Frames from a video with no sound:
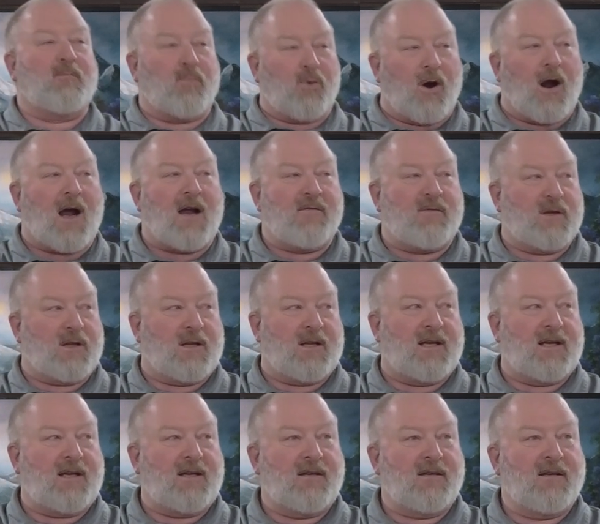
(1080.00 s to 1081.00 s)

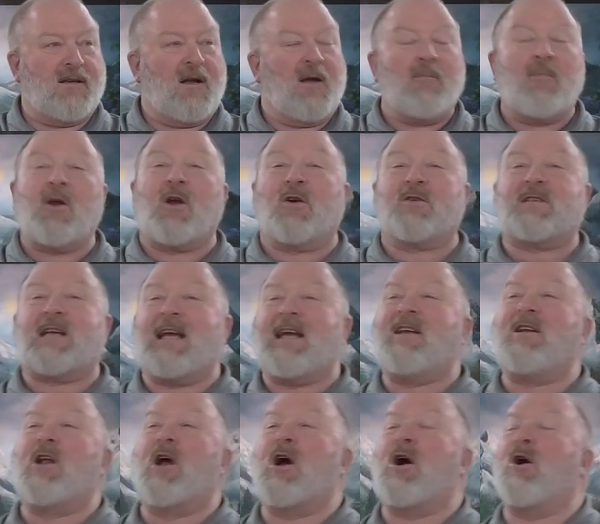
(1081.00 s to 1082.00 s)
privately, because he
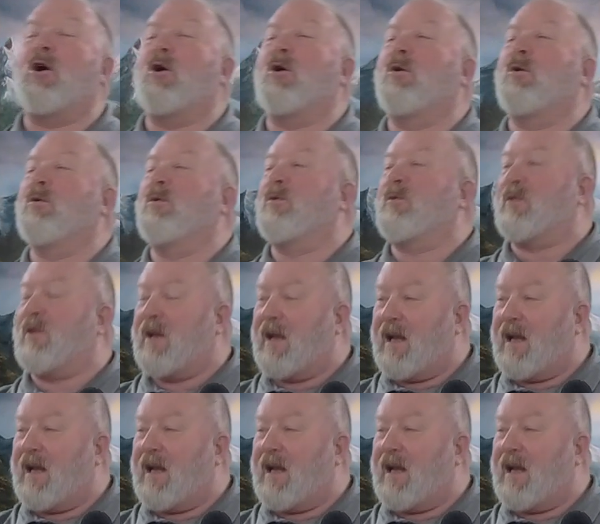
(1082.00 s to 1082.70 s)
knows